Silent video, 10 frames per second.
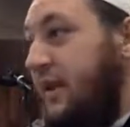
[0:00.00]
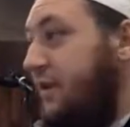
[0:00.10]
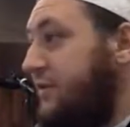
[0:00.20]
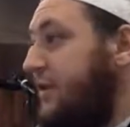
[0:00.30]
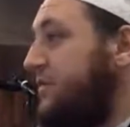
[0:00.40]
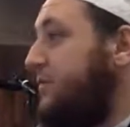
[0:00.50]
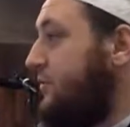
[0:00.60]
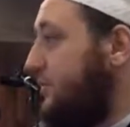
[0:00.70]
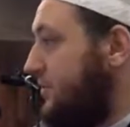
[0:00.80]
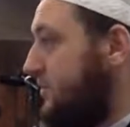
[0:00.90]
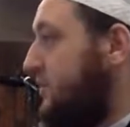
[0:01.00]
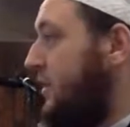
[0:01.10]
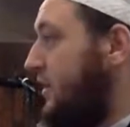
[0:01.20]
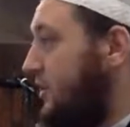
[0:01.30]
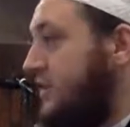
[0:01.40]
The love starts to
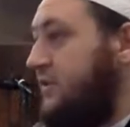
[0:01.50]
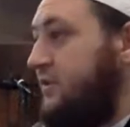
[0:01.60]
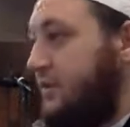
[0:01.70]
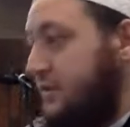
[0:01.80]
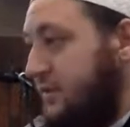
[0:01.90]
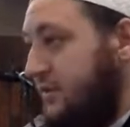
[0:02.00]
increase.